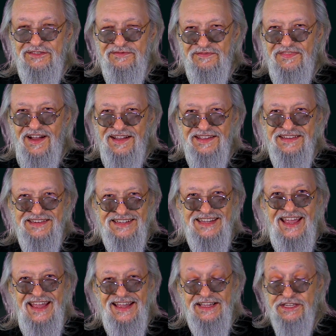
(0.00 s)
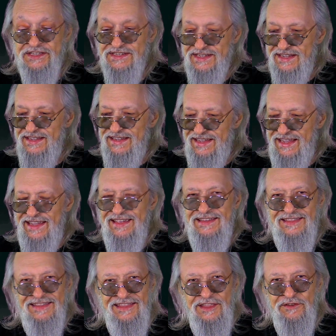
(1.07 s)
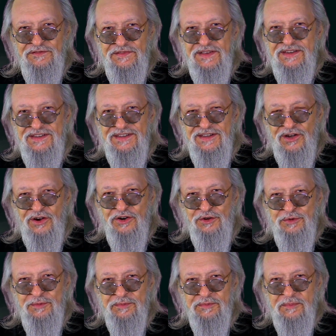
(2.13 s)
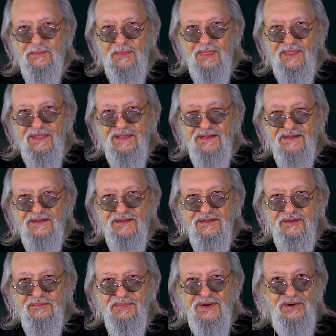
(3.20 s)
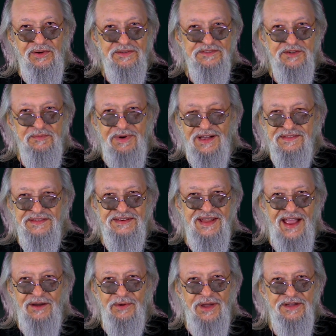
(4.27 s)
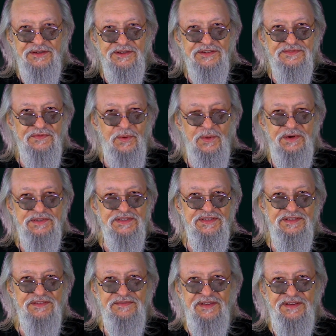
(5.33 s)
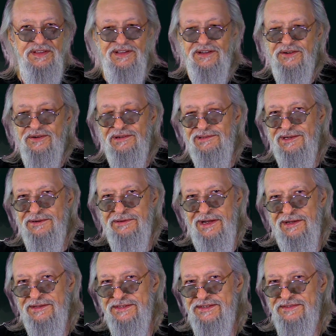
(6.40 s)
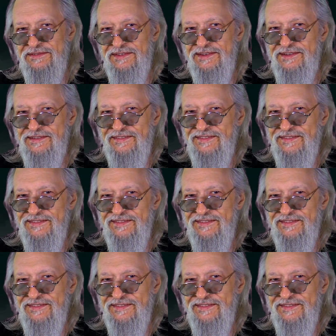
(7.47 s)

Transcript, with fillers: via text in the video, but also by the narrator's voice in the video. Hello, Alan. You know.